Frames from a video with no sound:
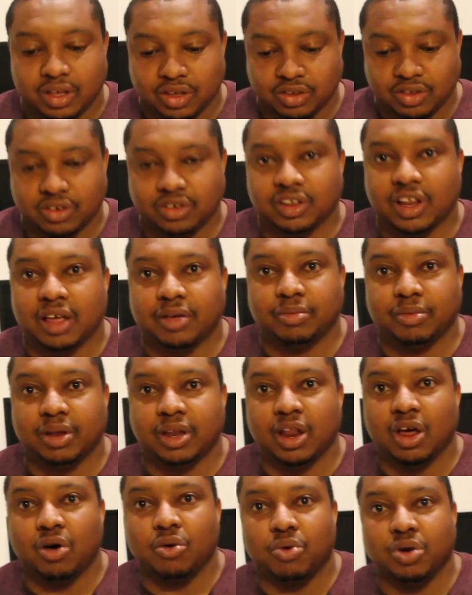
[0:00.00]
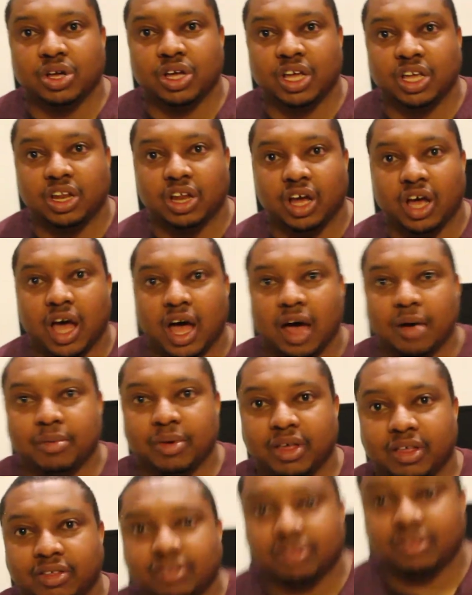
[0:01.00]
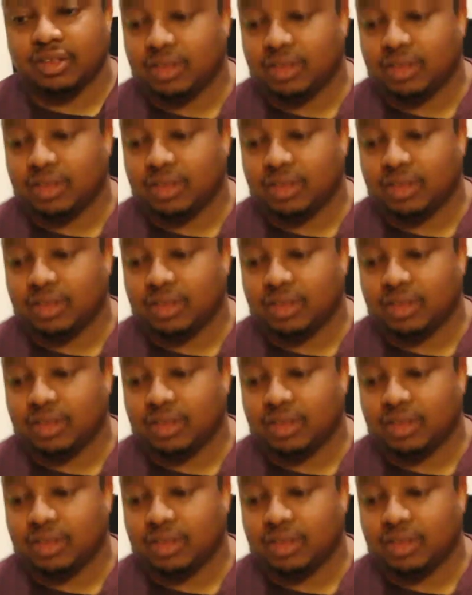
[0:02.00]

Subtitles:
Just let me know in the comments,